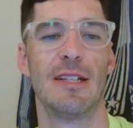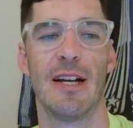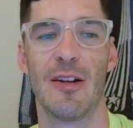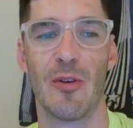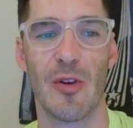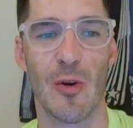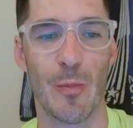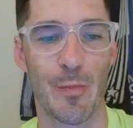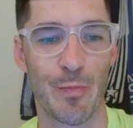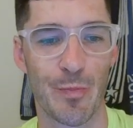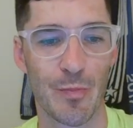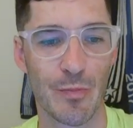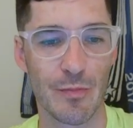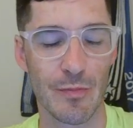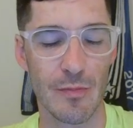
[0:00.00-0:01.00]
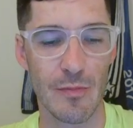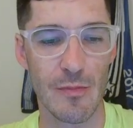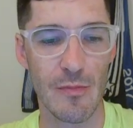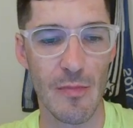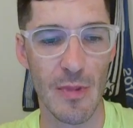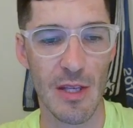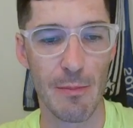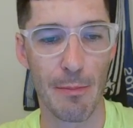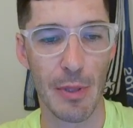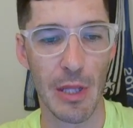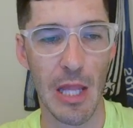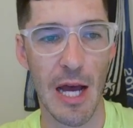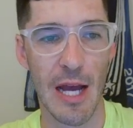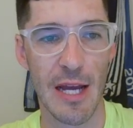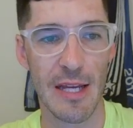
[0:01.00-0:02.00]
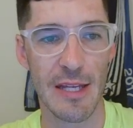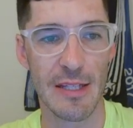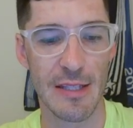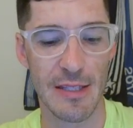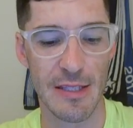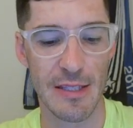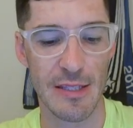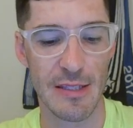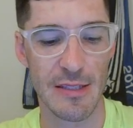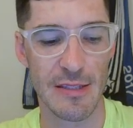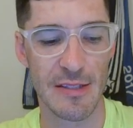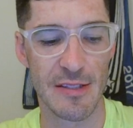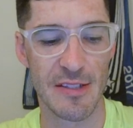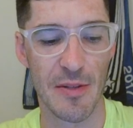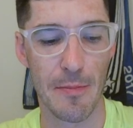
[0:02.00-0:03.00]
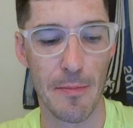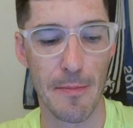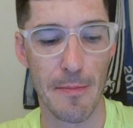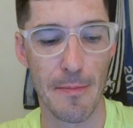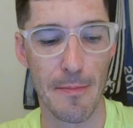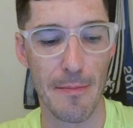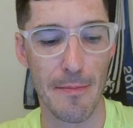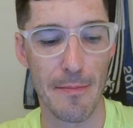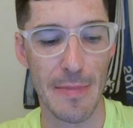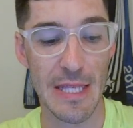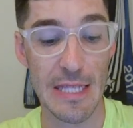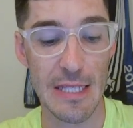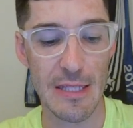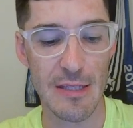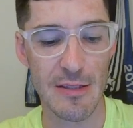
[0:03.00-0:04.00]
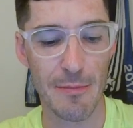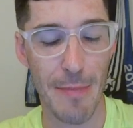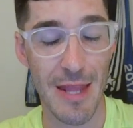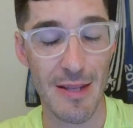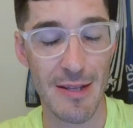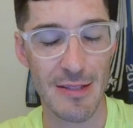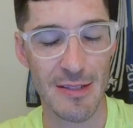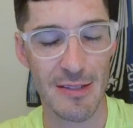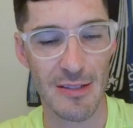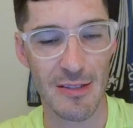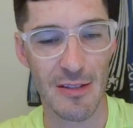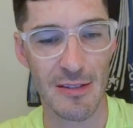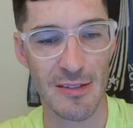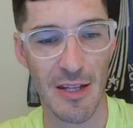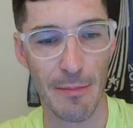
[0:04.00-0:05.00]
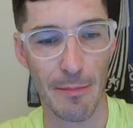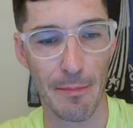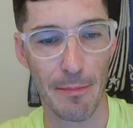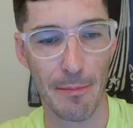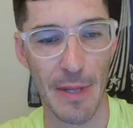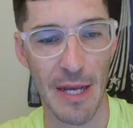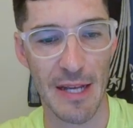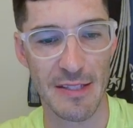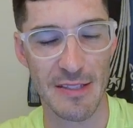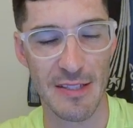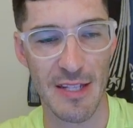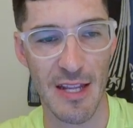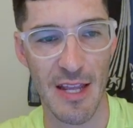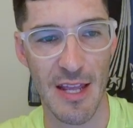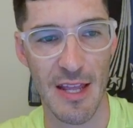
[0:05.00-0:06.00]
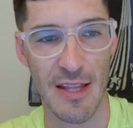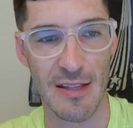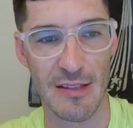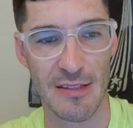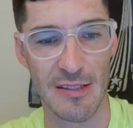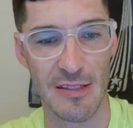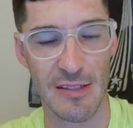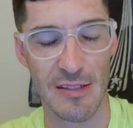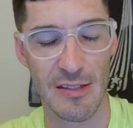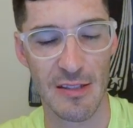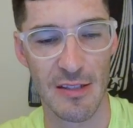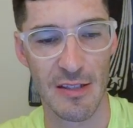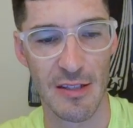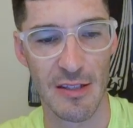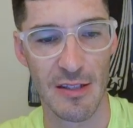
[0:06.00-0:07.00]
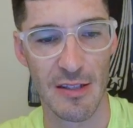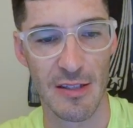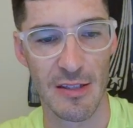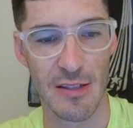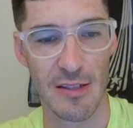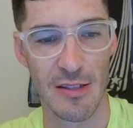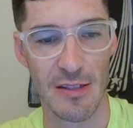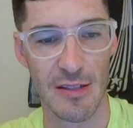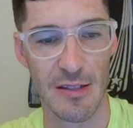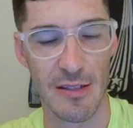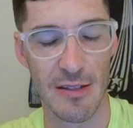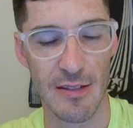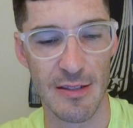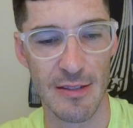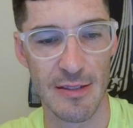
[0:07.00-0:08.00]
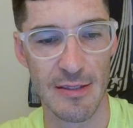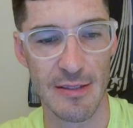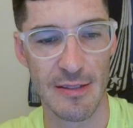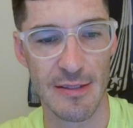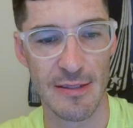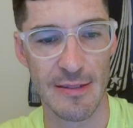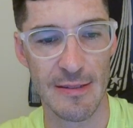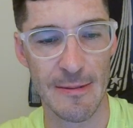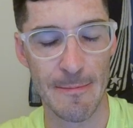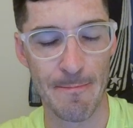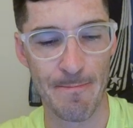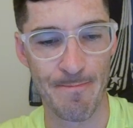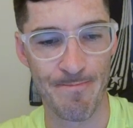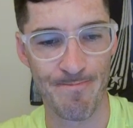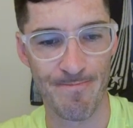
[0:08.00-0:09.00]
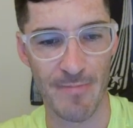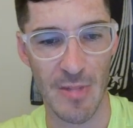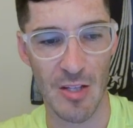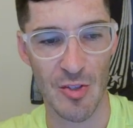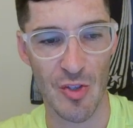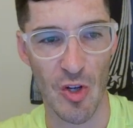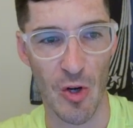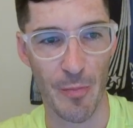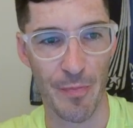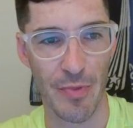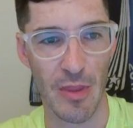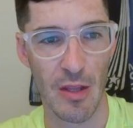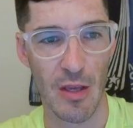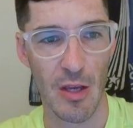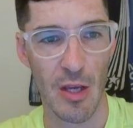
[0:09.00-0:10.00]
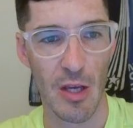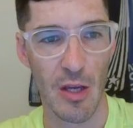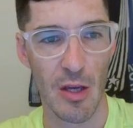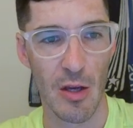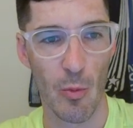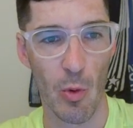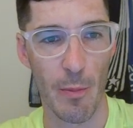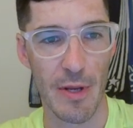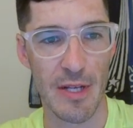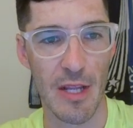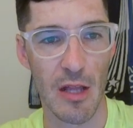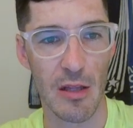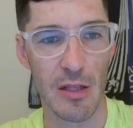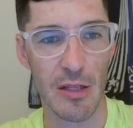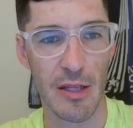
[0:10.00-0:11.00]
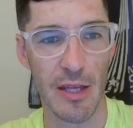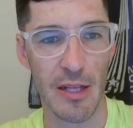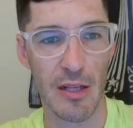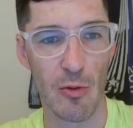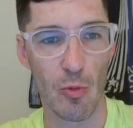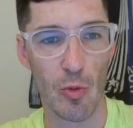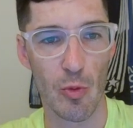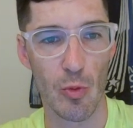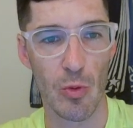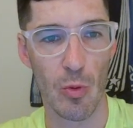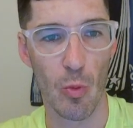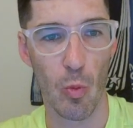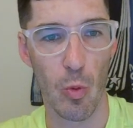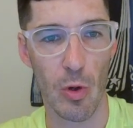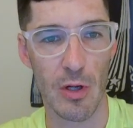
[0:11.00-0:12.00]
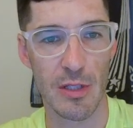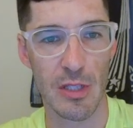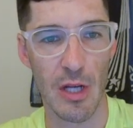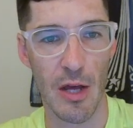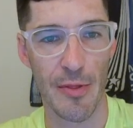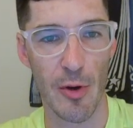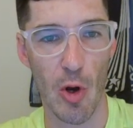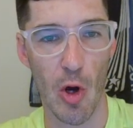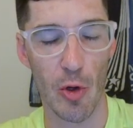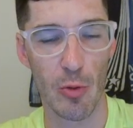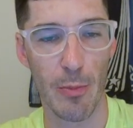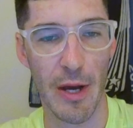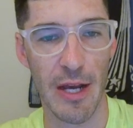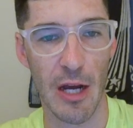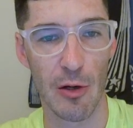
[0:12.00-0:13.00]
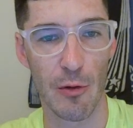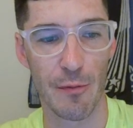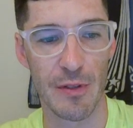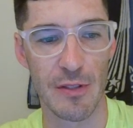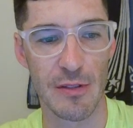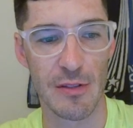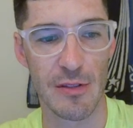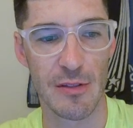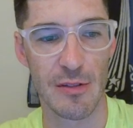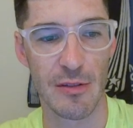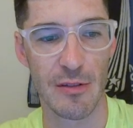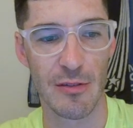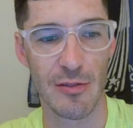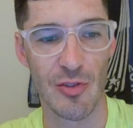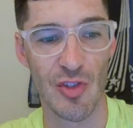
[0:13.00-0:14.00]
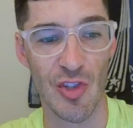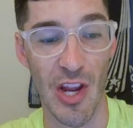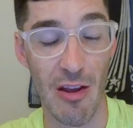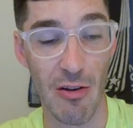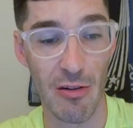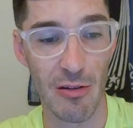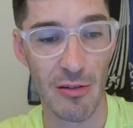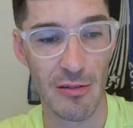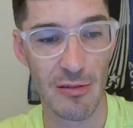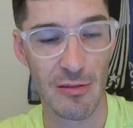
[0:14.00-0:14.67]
I don't know. Imply is to mean, meant. No, that's not past tense. Not sure. Where Mandela and Nehru worked on their autobiographies. Jail?